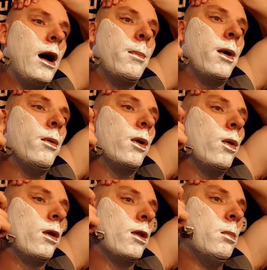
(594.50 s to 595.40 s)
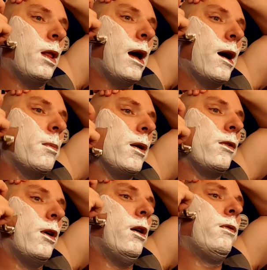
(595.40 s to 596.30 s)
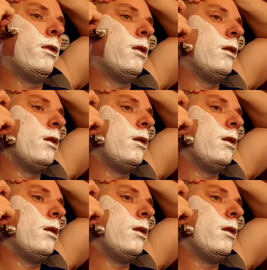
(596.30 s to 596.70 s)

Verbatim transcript: I probably would have ordered the black myself,